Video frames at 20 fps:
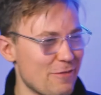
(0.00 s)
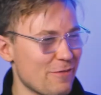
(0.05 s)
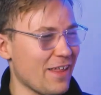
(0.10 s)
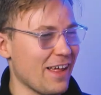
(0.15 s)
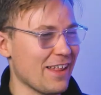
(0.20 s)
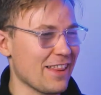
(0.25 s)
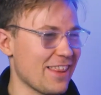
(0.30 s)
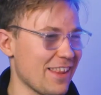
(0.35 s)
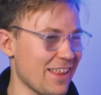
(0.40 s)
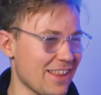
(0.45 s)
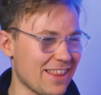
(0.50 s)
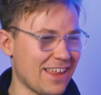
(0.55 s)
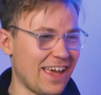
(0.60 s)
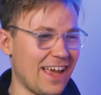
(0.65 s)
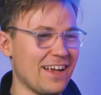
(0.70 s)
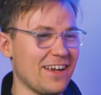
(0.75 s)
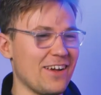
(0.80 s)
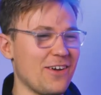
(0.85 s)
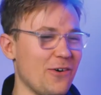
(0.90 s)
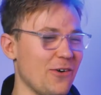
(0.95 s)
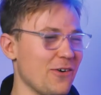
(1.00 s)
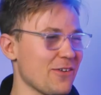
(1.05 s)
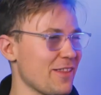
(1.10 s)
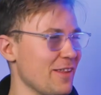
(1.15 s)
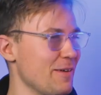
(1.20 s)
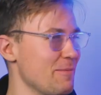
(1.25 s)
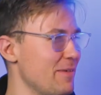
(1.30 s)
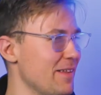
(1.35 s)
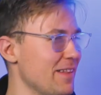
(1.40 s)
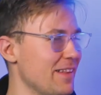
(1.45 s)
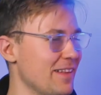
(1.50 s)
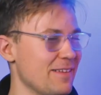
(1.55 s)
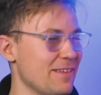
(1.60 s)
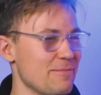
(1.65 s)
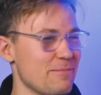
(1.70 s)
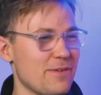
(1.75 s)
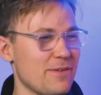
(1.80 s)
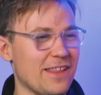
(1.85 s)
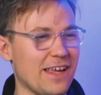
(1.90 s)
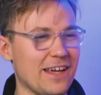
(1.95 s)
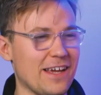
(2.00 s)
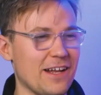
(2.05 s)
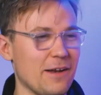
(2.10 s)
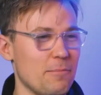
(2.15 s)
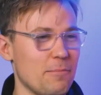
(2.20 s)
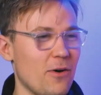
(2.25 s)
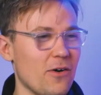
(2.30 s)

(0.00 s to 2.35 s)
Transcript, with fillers: if that's us getting caught up in particular